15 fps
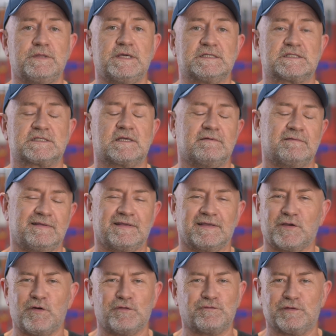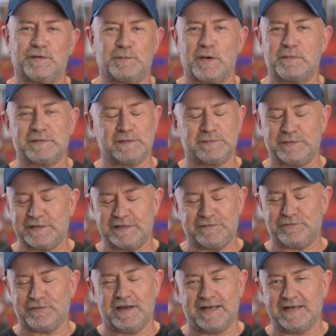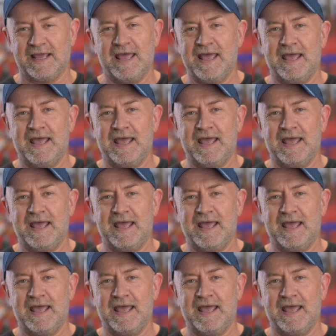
this contrary to popular belief, right?